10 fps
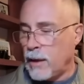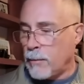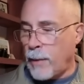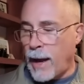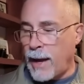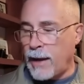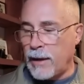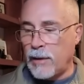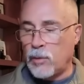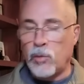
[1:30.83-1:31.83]
by
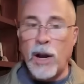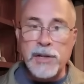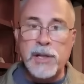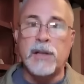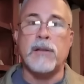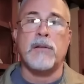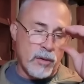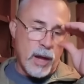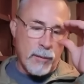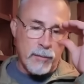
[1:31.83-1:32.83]
Russian,
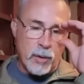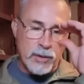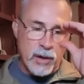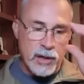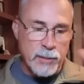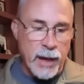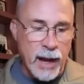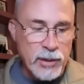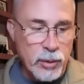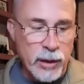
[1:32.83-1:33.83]
not mercenaries, but
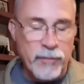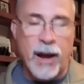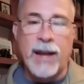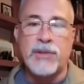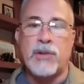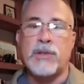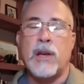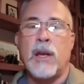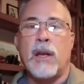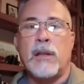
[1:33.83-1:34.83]
actual advisors
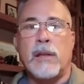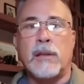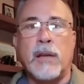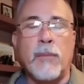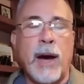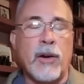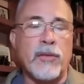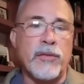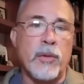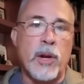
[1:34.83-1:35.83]
that come out
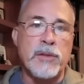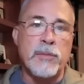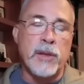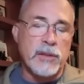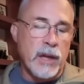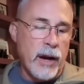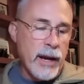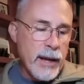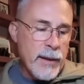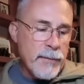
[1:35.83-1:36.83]
of the Russian military.